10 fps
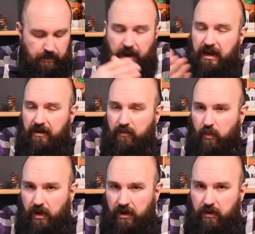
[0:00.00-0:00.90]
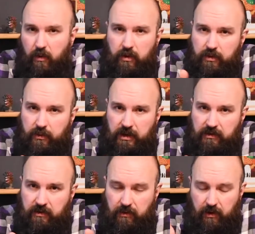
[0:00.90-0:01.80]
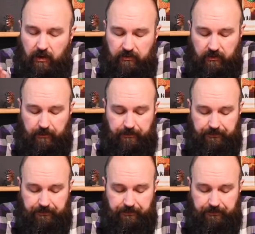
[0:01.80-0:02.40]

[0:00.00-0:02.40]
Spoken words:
might have a 1 or a 3 too, also.